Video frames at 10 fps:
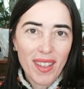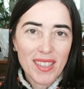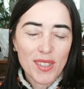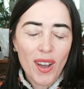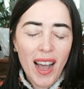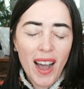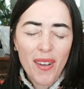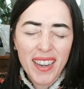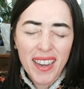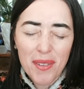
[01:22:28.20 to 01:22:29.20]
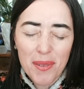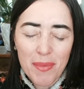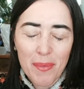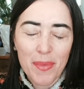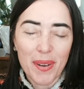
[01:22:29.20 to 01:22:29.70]
So how can I
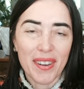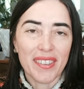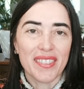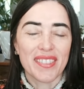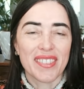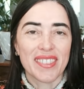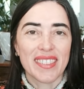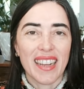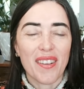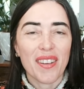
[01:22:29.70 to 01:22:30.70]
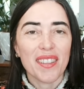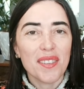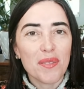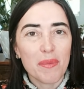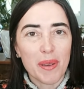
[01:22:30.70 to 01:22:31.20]
remember? How can
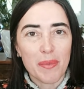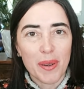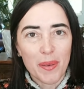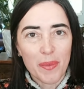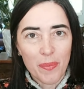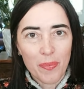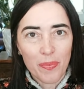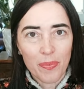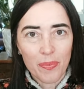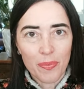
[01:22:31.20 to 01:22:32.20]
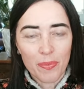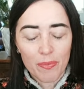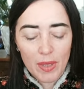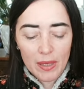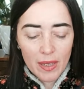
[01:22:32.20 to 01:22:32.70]
you remember?
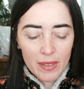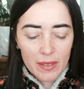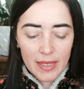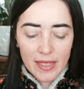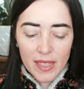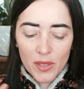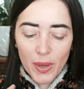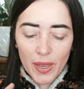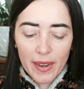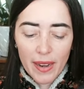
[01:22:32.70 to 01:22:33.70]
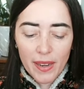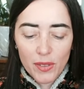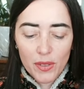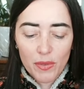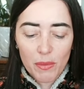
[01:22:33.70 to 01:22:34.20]
And the easiest way that I
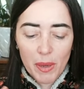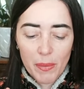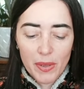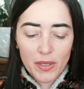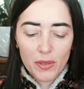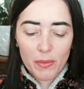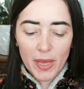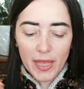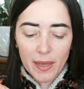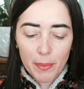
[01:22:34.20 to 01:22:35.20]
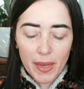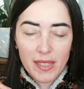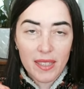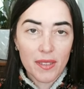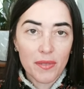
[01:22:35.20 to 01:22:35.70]
know to remember is to make a
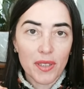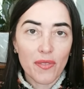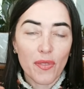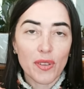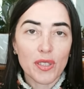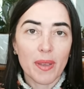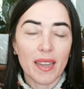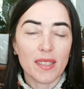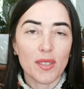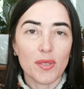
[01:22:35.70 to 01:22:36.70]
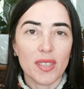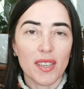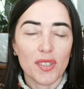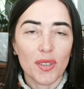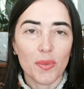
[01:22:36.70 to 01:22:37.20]
positive reinforcement
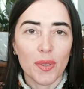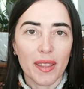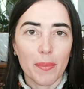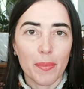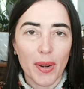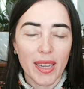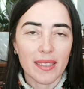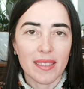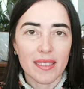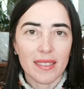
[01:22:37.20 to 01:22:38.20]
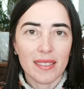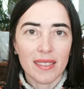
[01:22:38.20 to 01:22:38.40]
association with the practice.